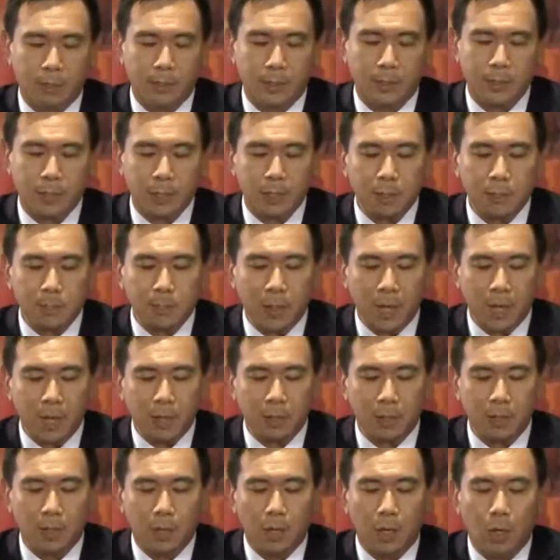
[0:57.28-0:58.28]
The second
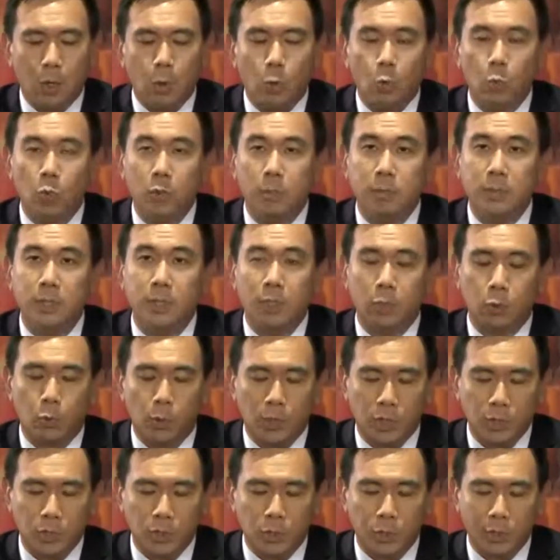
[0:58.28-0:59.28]
part will be the
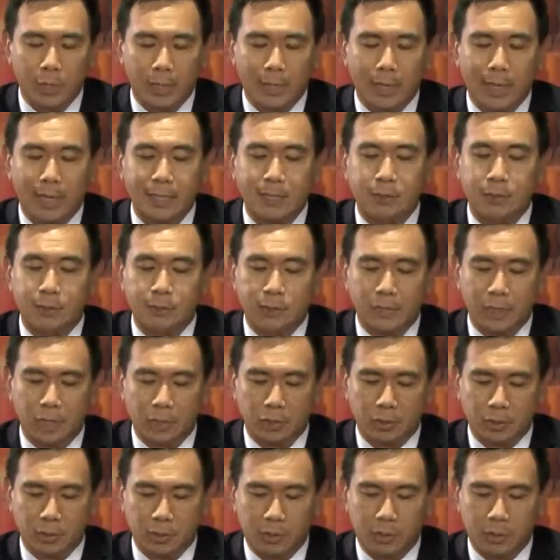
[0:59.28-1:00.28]
question and answer
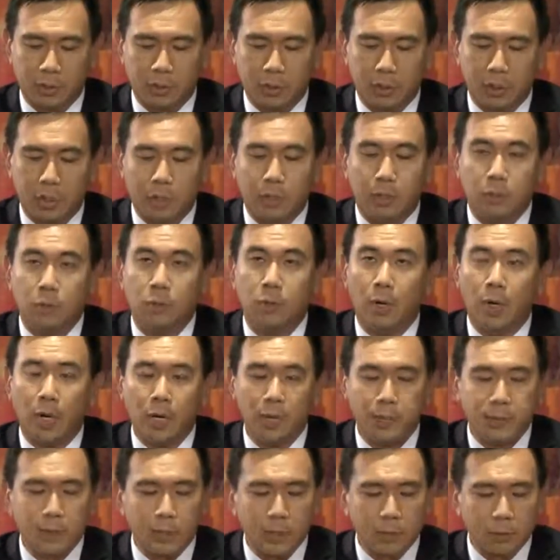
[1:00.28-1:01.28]
session. To
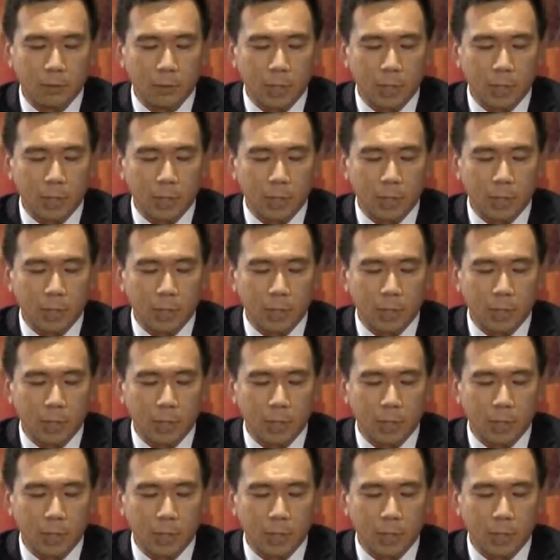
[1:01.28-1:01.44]
ask any